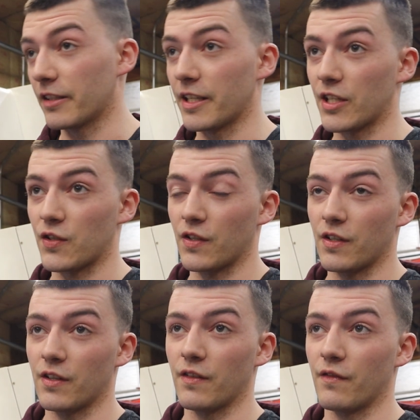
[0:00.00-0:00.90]
it's
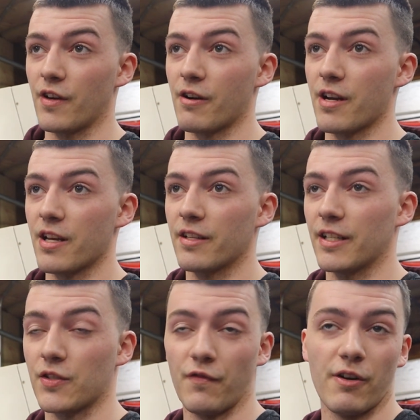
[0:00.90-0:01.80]
a
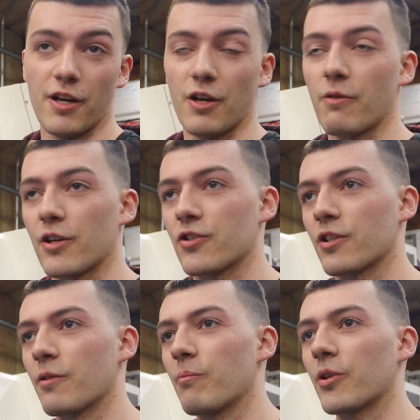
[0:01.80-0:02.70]
very good
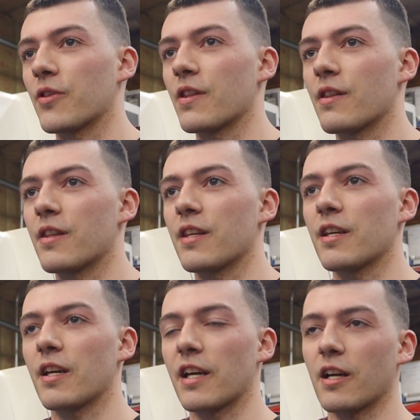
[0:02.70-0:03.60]
question, but
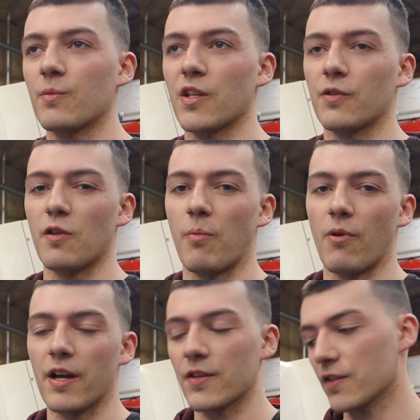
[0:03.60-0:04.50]
it comes down to
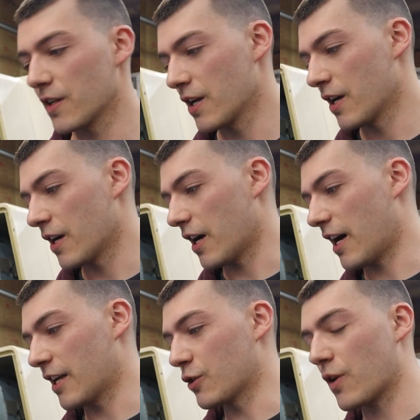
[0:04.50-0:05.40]
price.
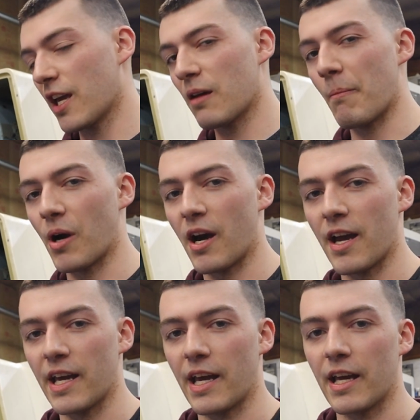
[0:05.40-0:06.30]
You can't
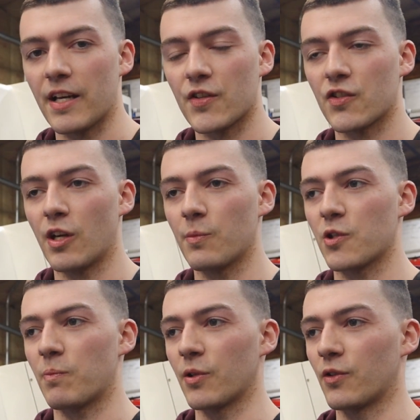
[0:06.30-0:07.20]
buy a
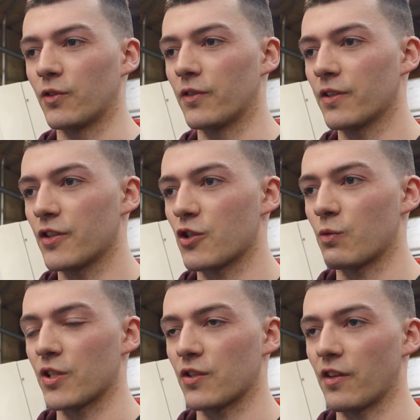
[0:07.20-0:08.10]
sub-spindled
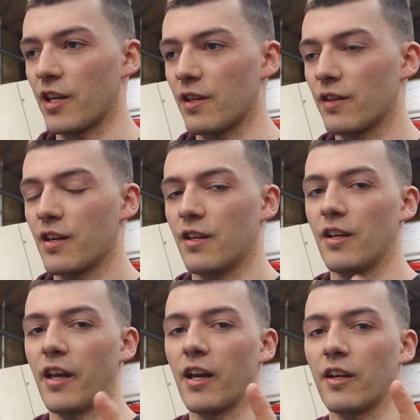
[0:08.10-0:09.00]
Swiss lathe,
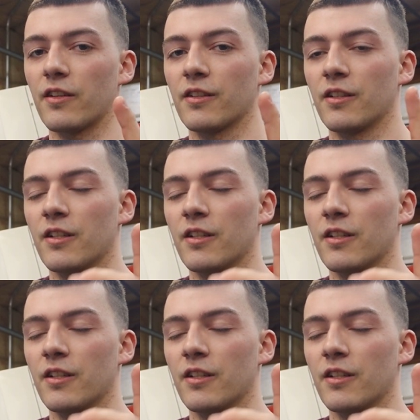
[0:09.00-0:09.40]
and